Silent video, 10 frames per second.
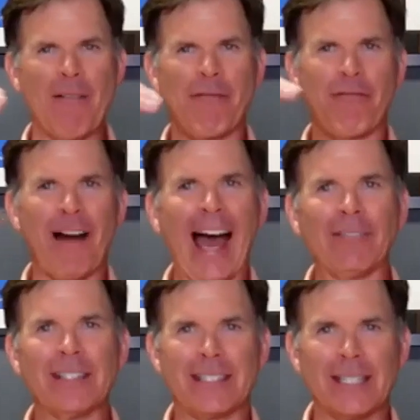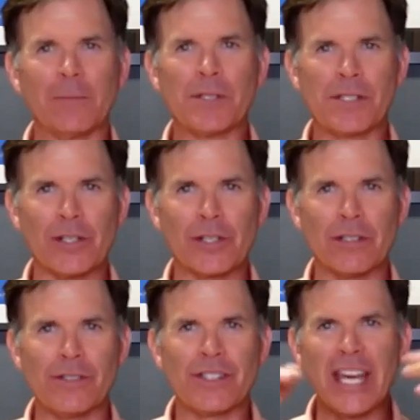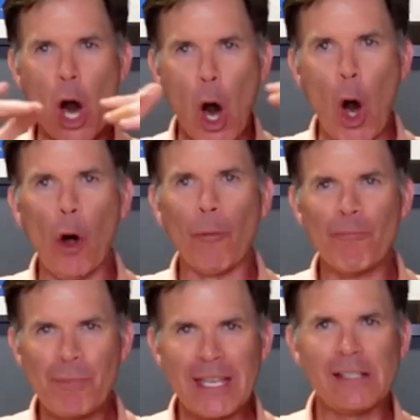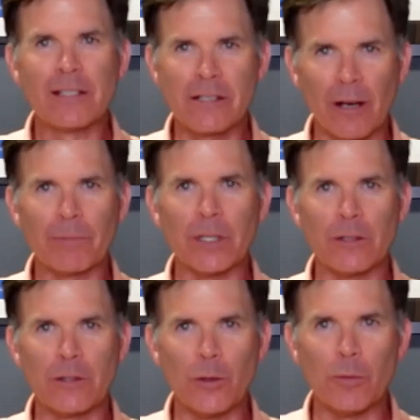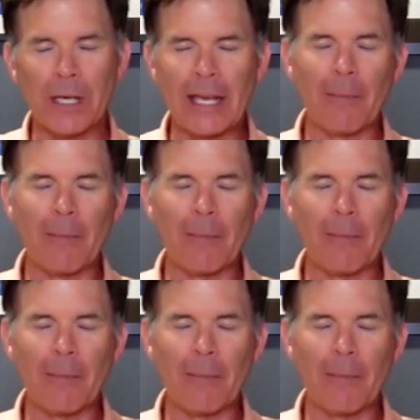5 to 10 positions, they all mean something to me.